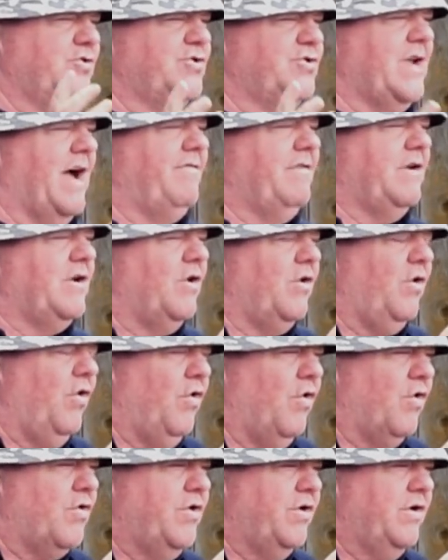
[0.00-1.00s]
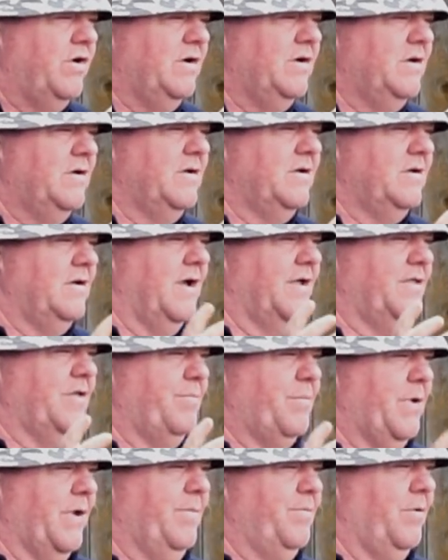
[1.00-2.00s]
just having a look
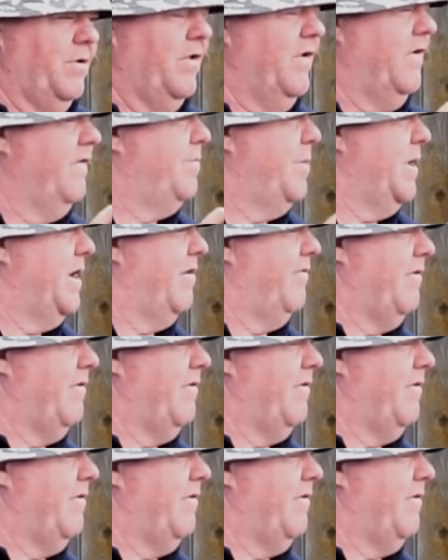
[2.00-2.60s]
at the people that have